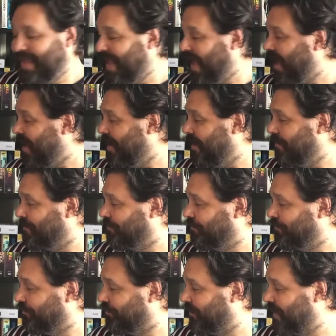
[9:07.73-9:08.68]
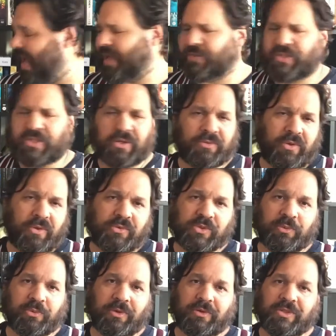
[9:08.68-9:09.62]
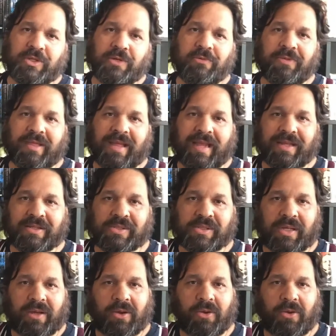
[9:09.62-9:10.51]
Yeah, so those were two things.